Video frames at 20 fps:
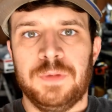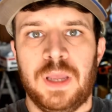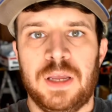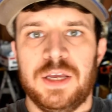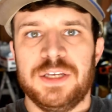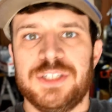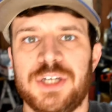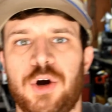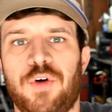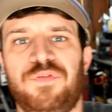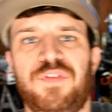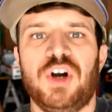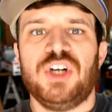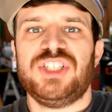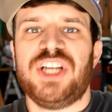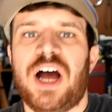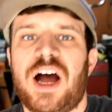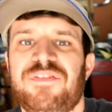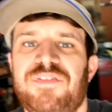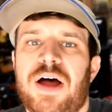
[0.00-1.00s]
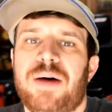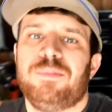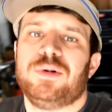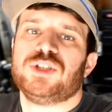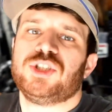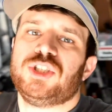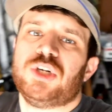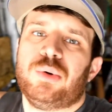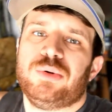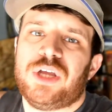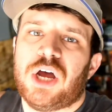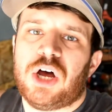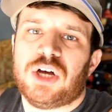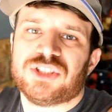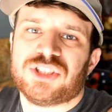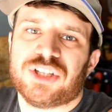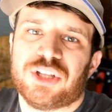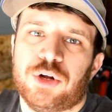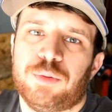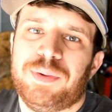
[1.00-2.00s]
So first off, I'm going to show y'all
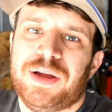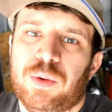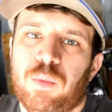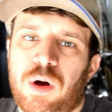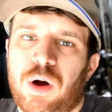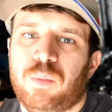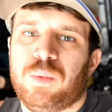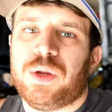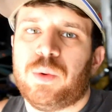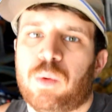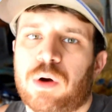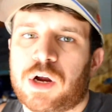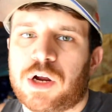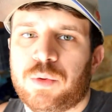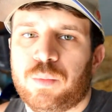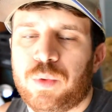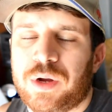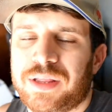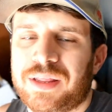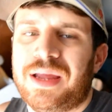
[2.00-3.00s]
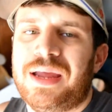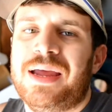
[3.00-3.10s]
a little bit what we're working with.